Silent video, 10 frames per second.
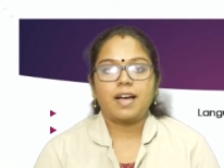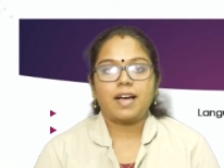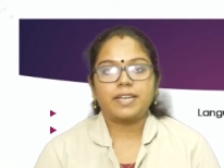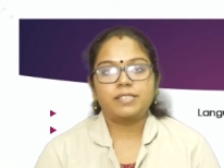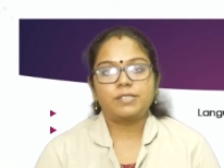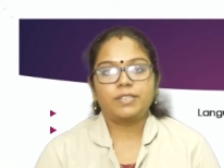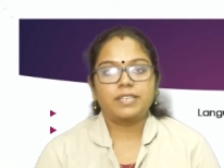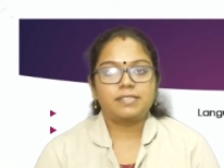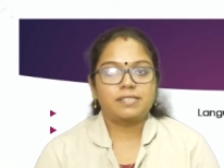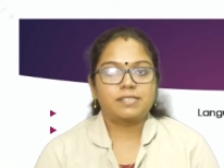Hi
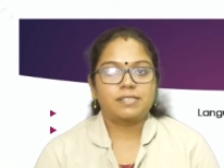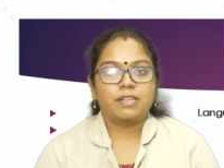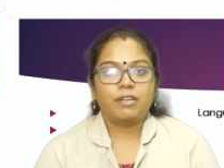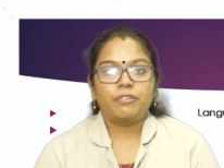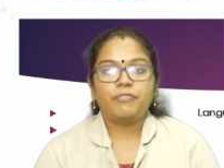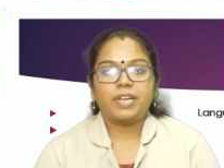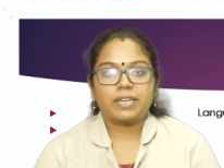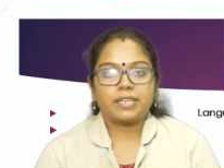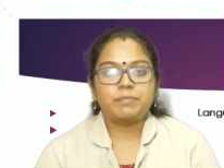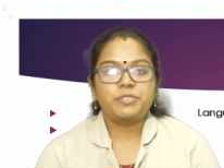students,
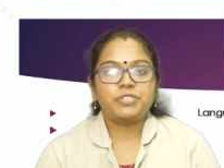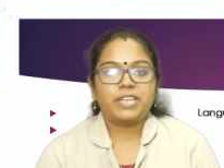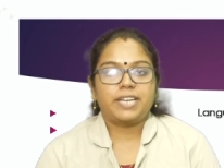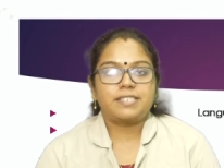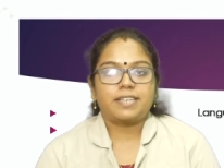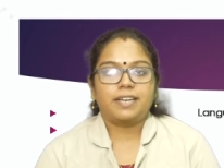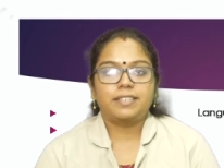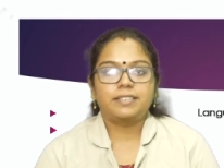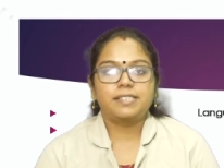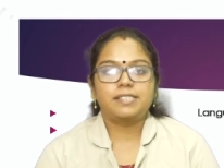welcome to yet
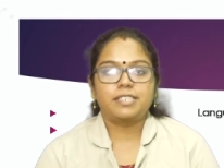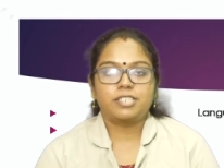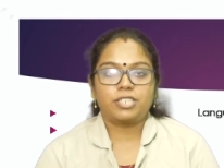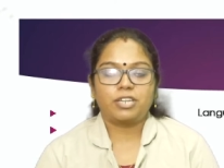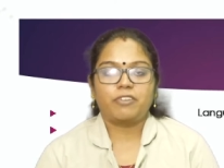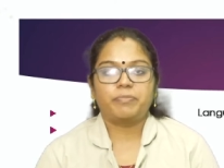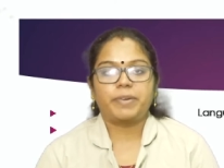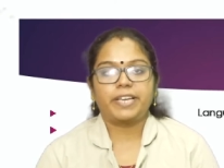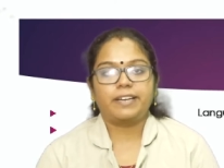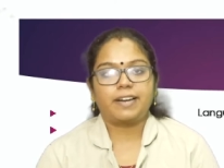another session of
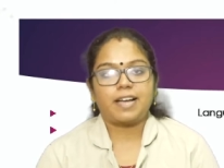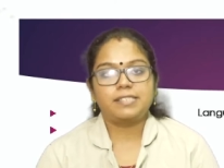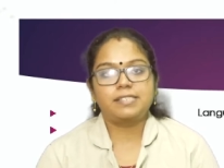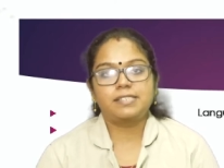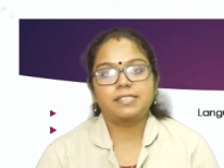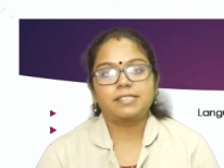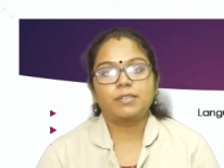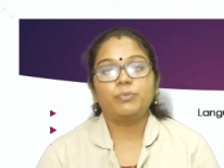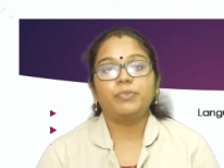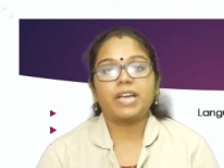my class.
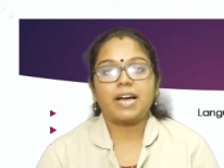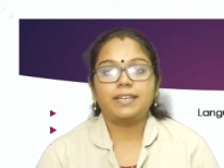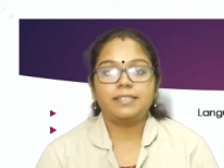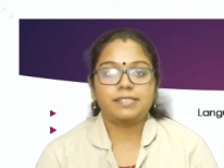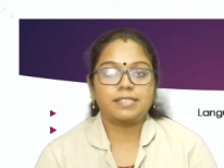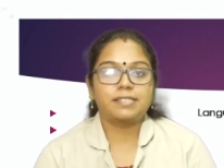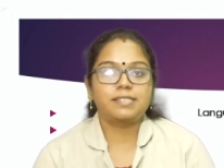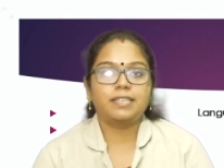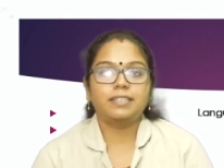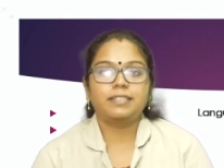We are
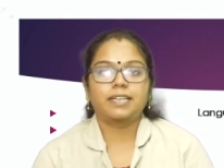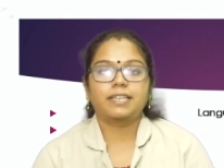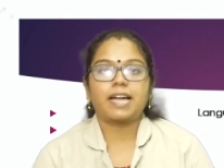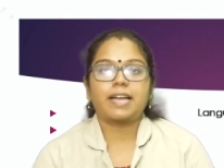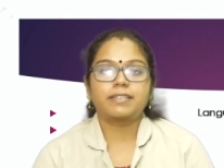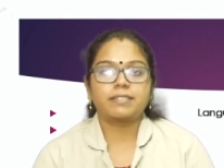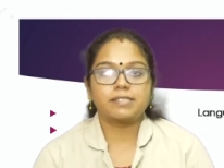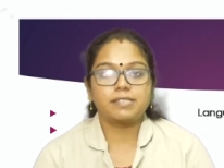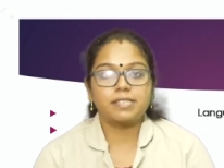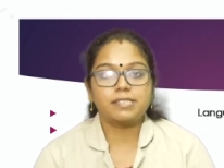discussing the
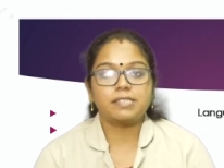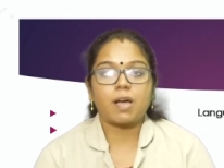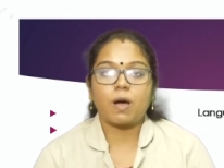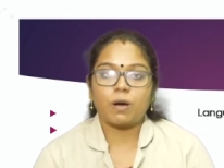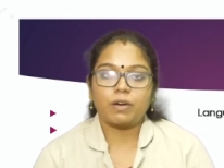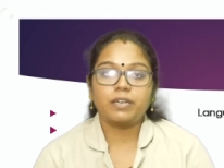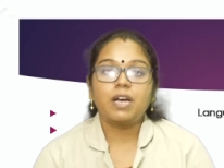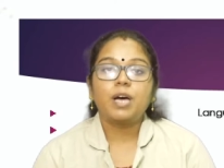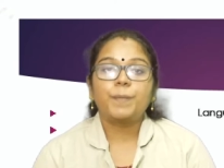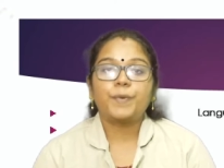characteristics or
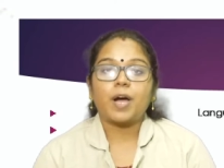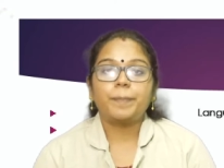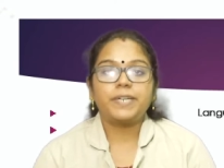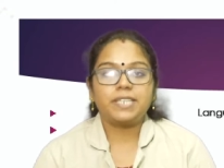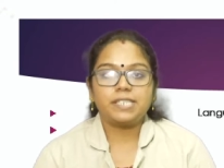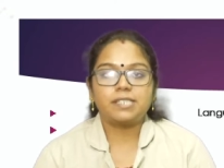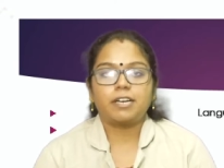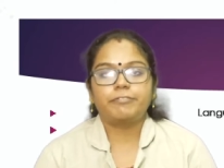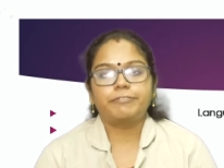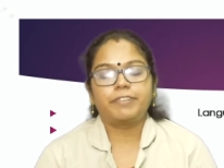properties
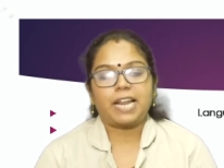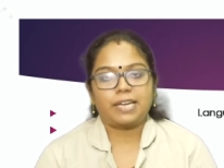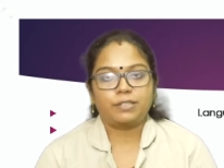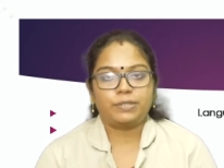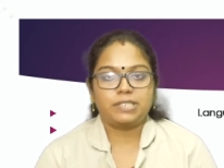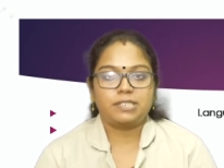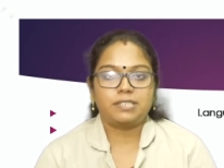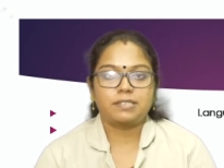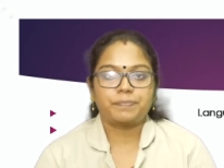of language.